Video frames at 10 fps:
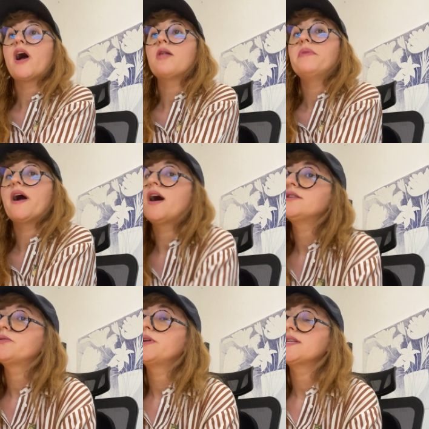I'll be
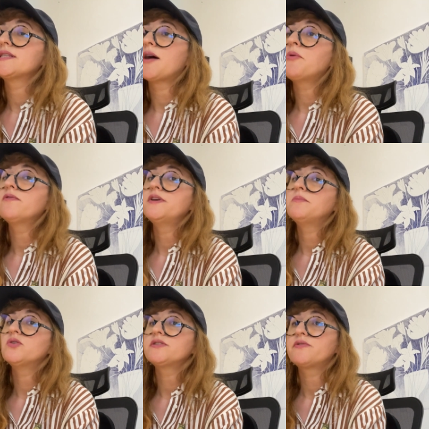answering some of the
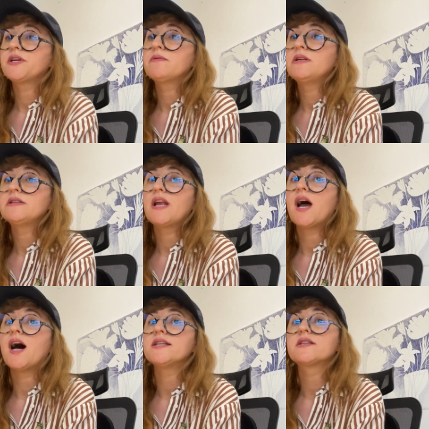most frequently
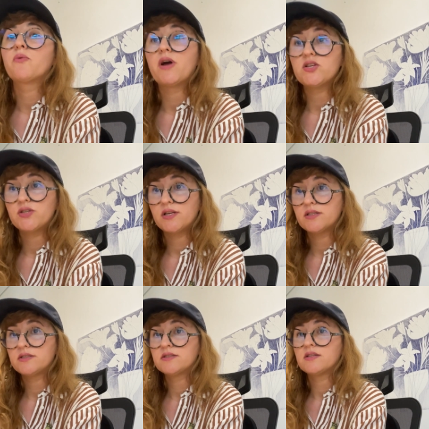asked
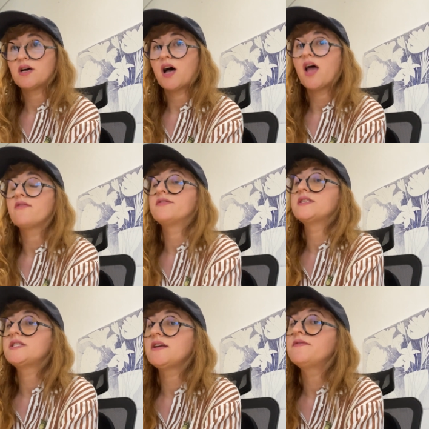questions I've
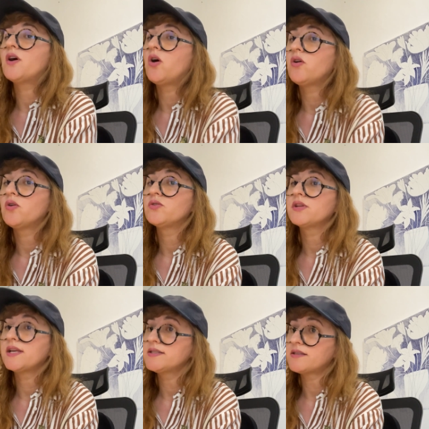received
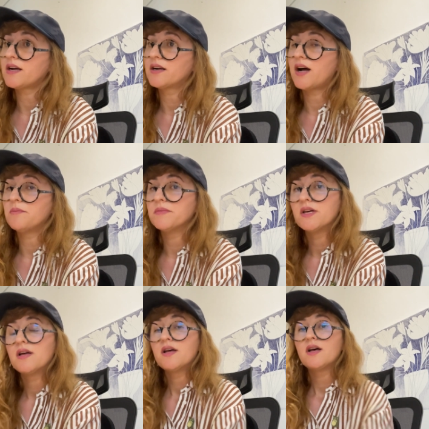on Instagram.
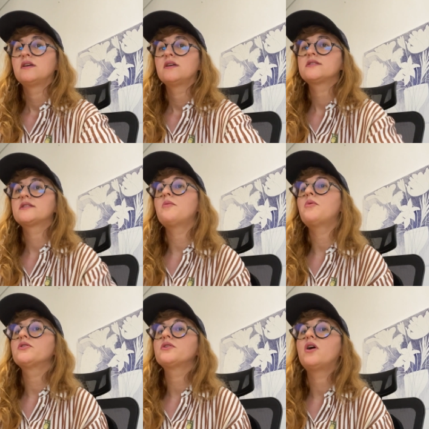Some
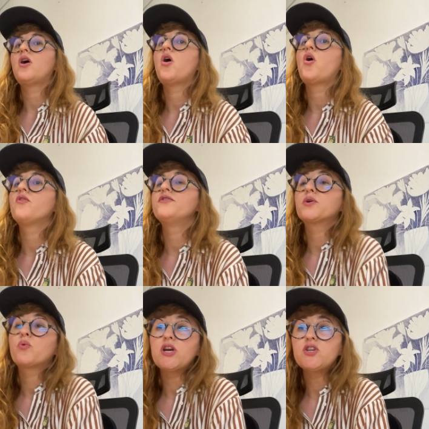of the
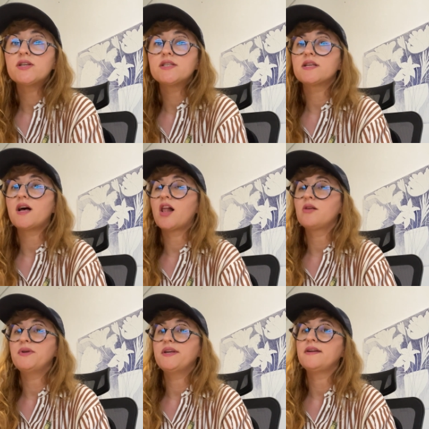questions I'll
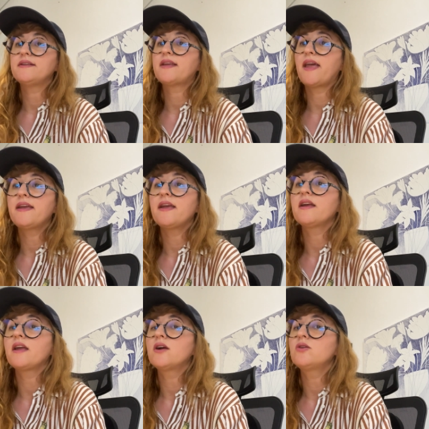be
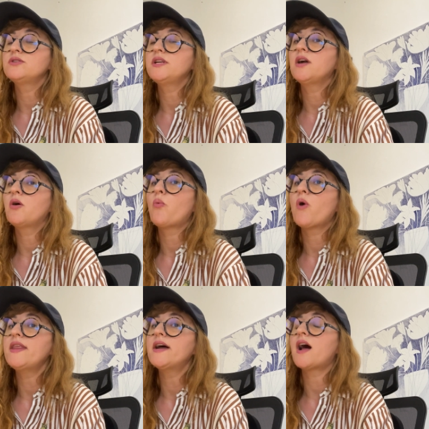taking, including
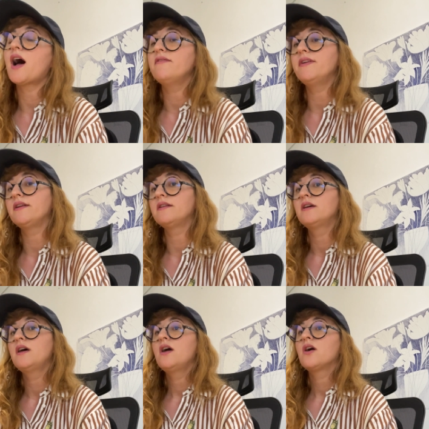whether I've
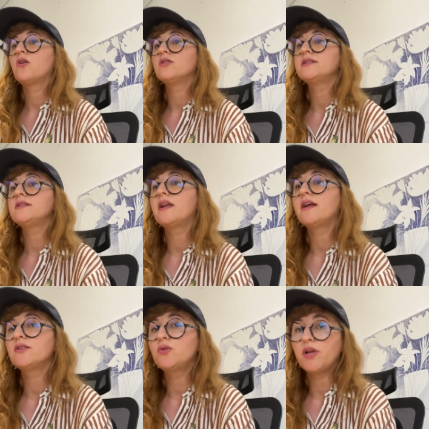been
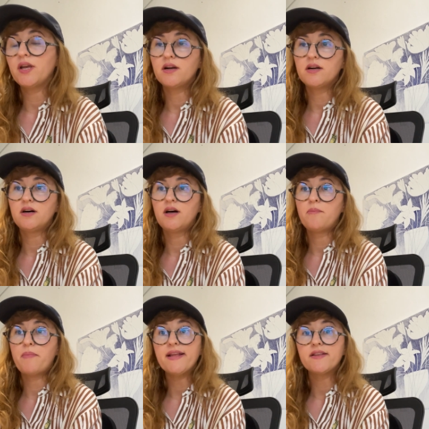considering doing a
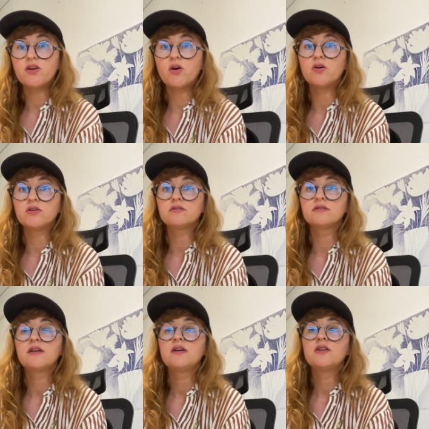Patreon